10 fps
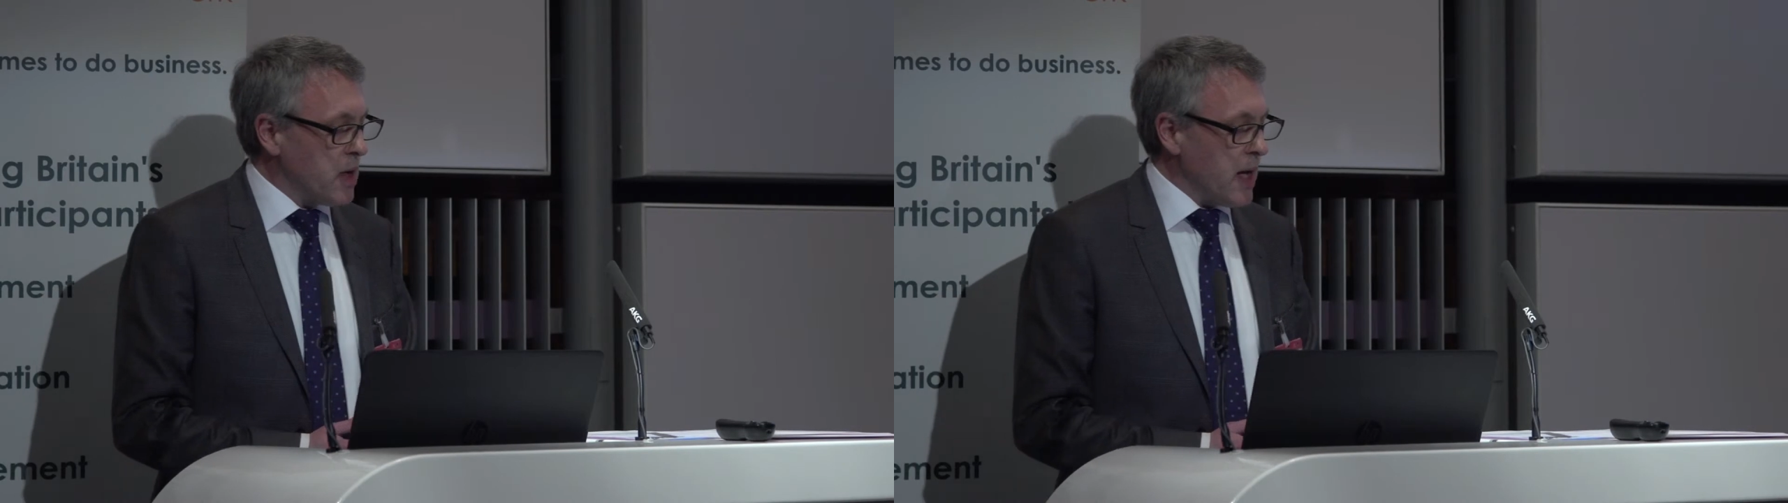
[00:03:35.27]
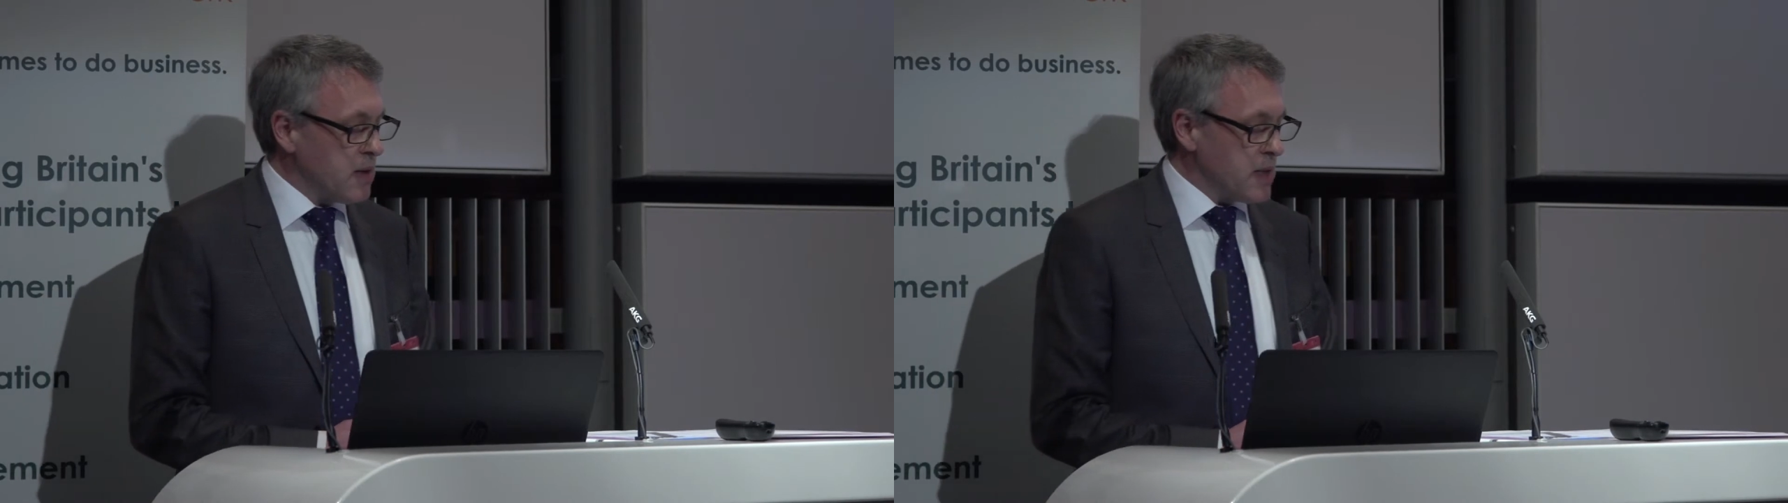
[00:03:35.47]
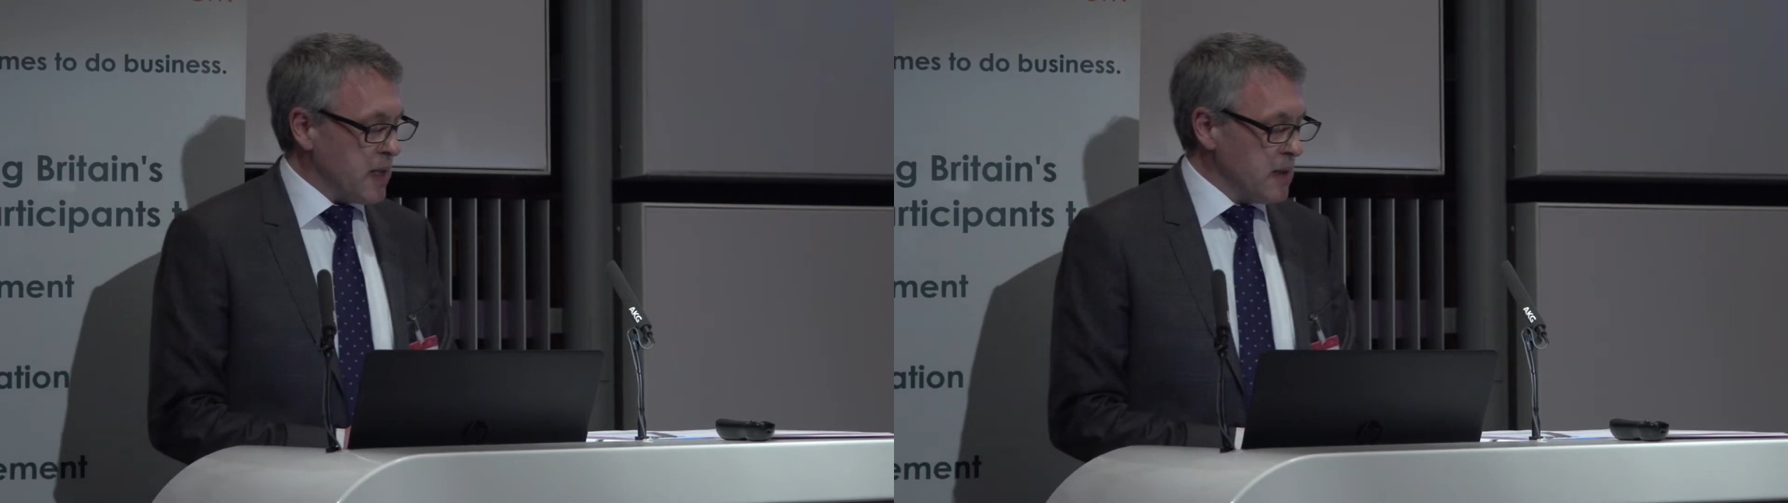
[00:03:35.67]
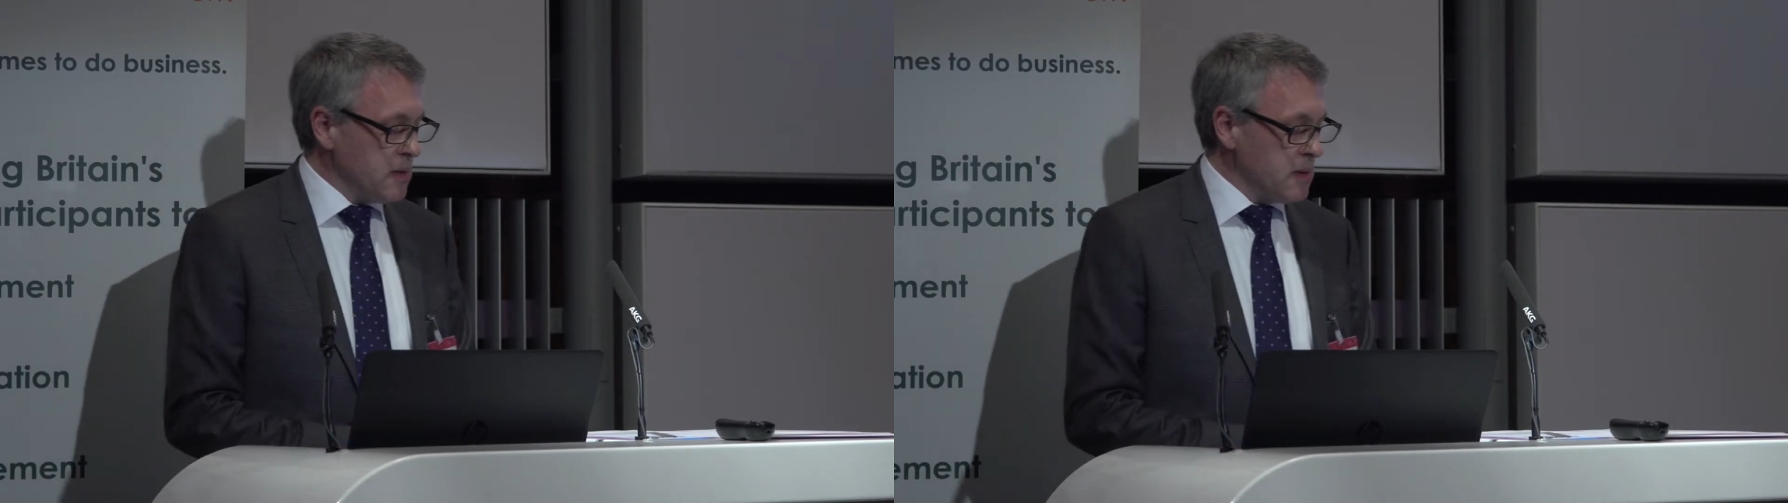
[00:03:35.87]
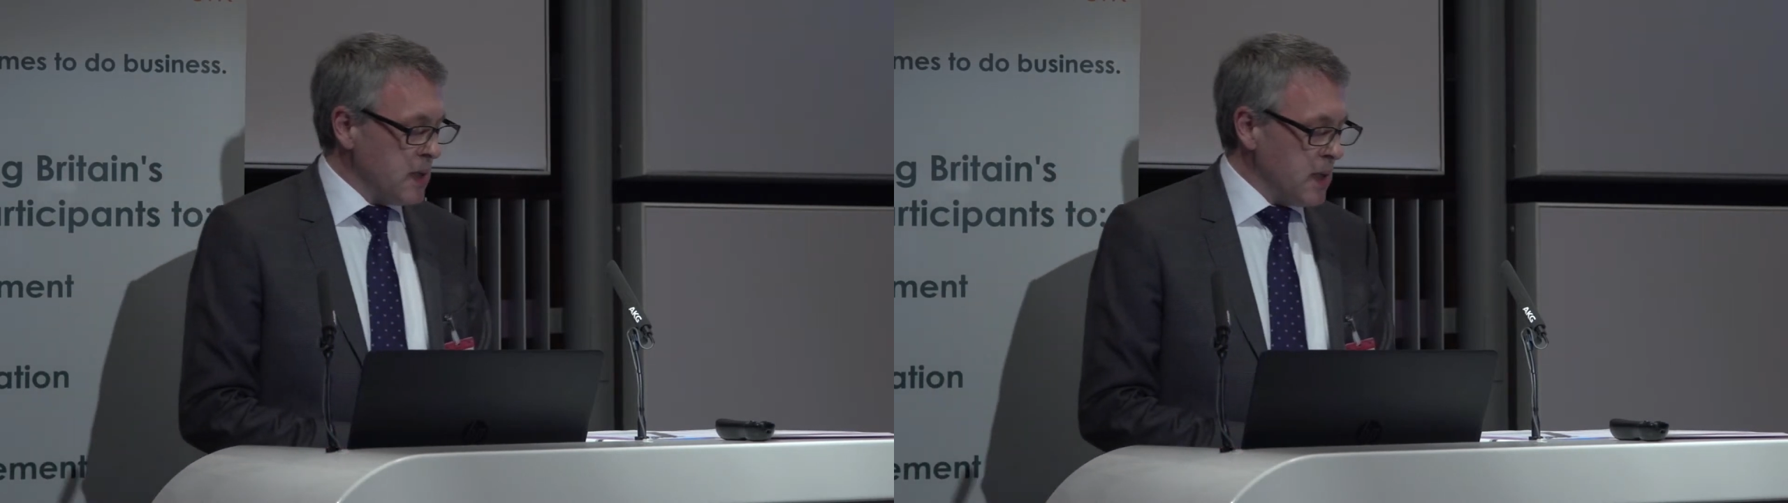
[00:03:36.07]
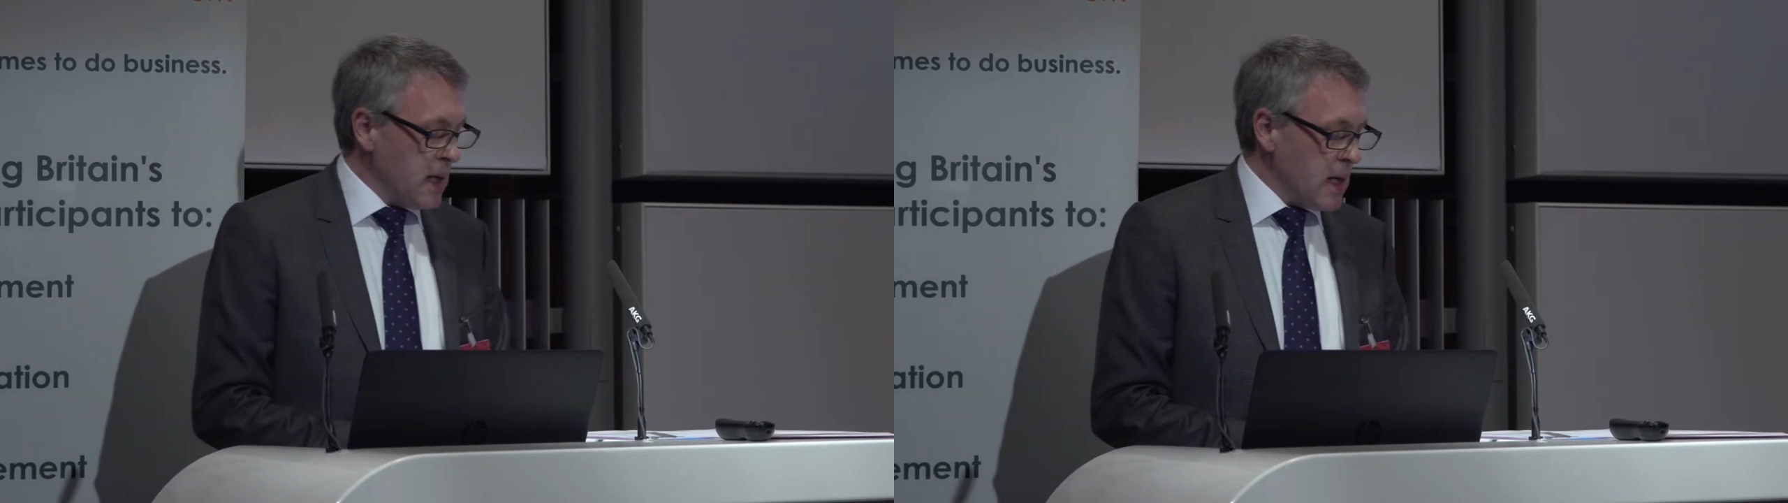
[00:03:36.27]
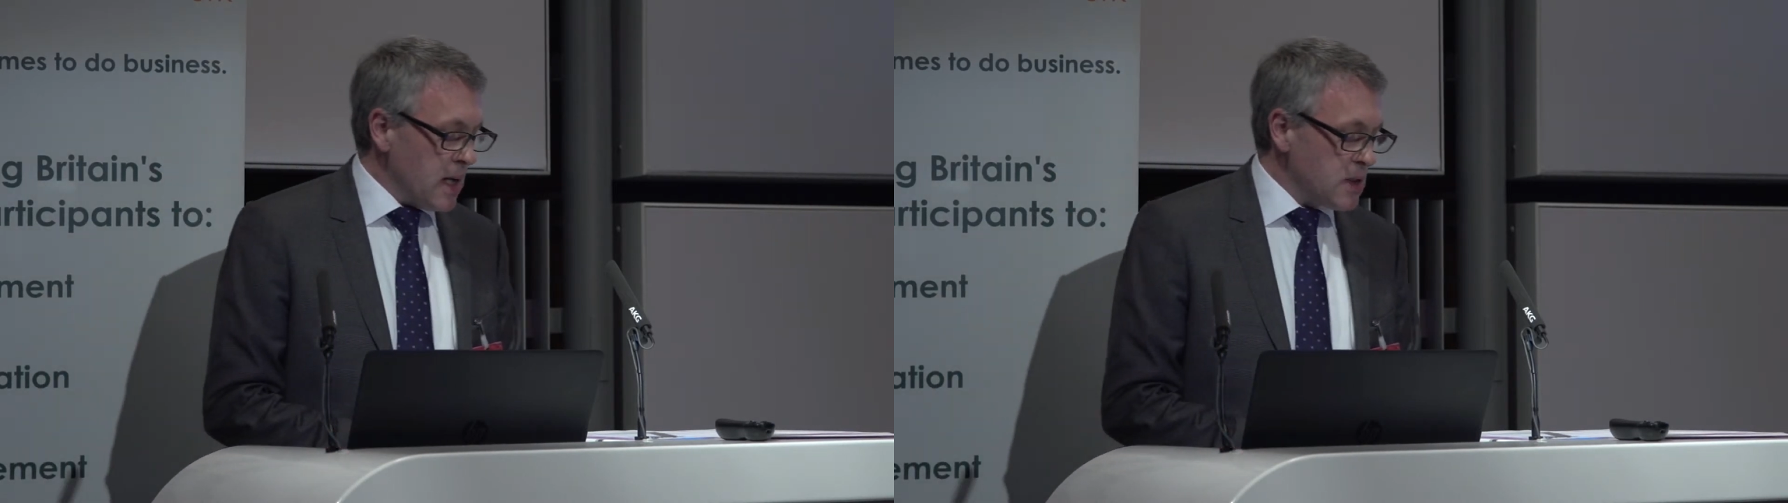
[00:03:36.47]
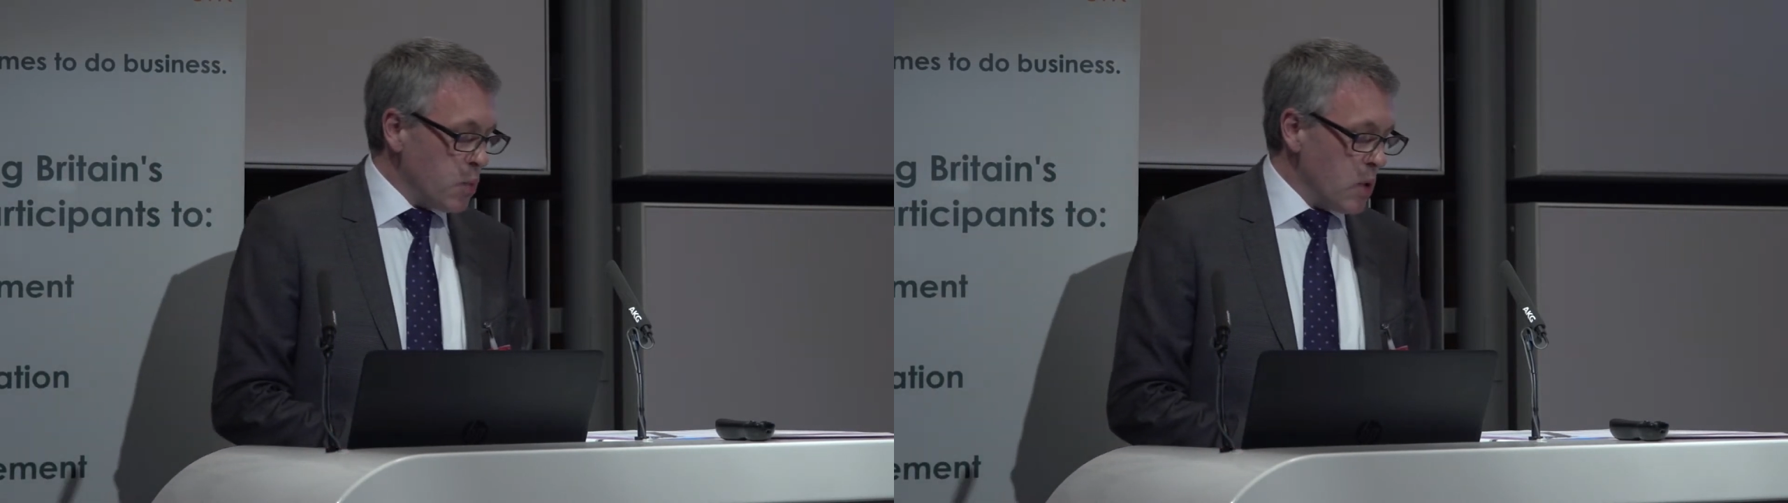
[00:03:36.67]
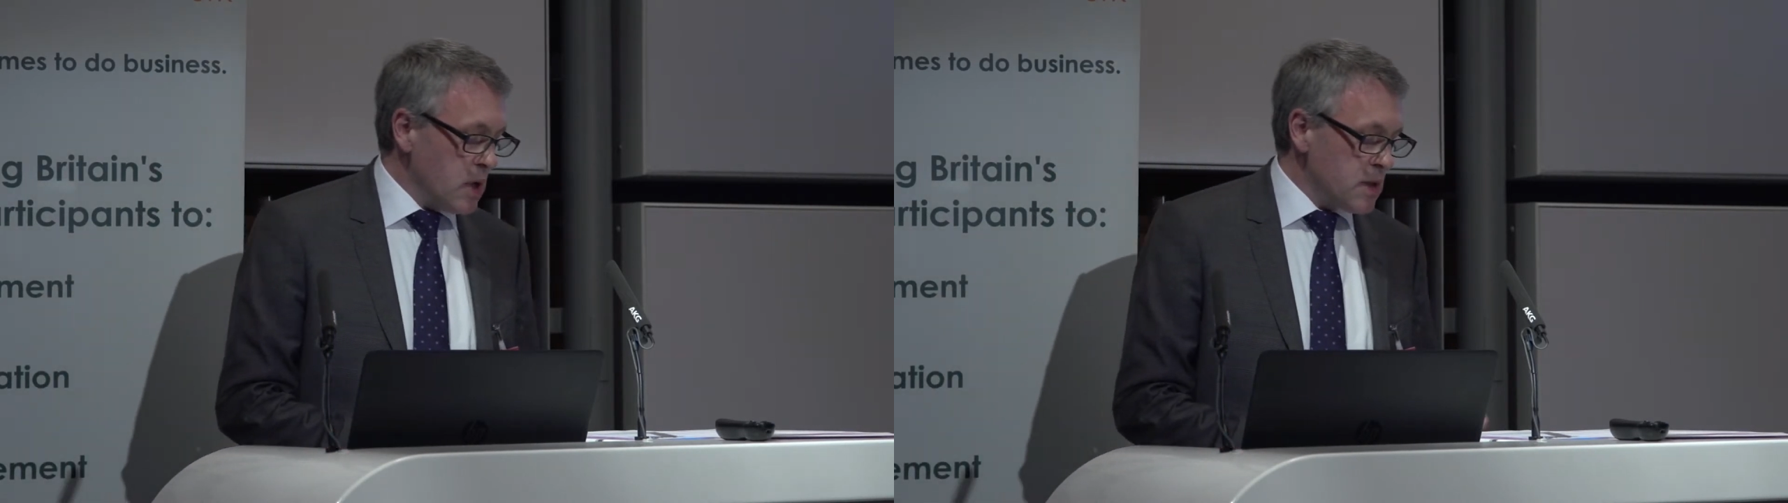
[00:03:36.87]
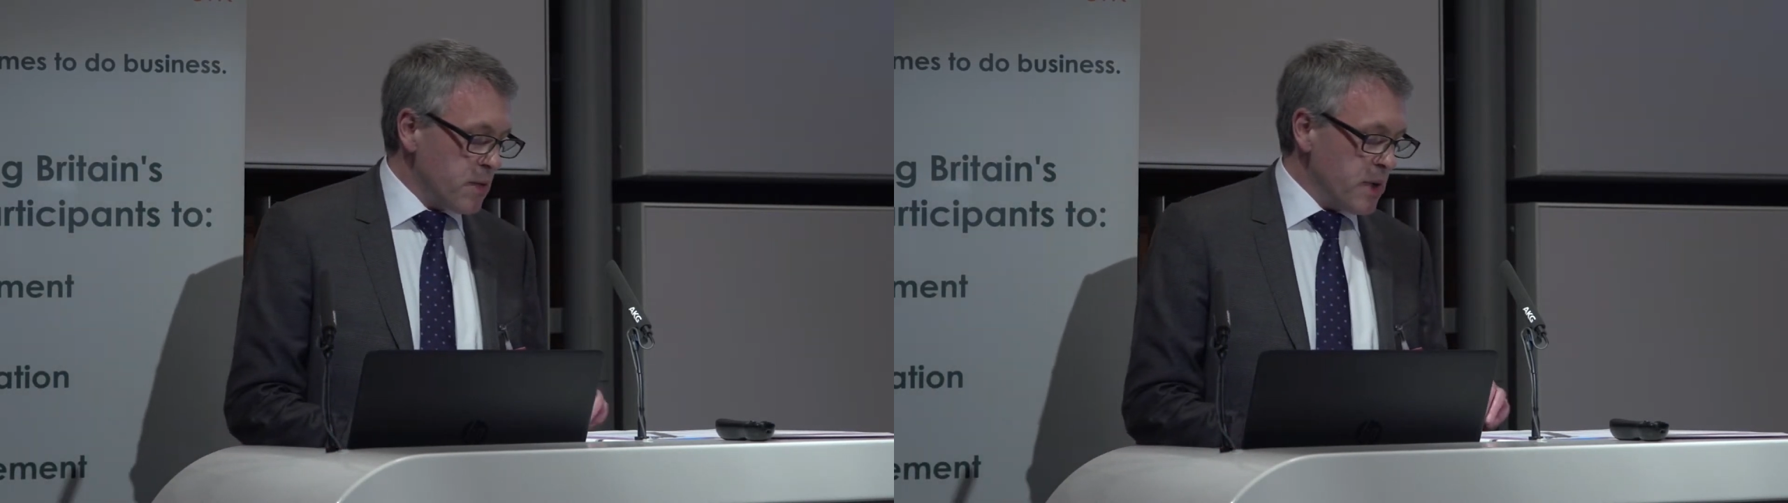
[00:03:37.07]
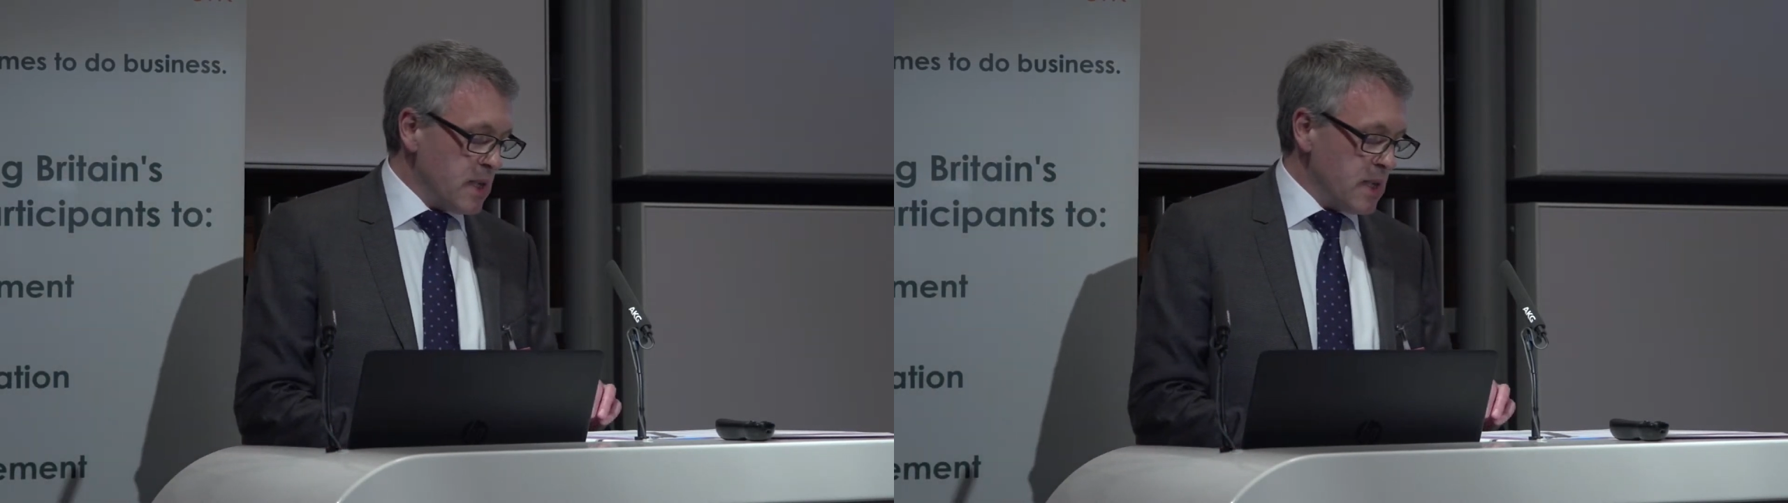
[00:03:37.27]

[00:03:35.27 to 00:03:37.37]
Hazan, has worked for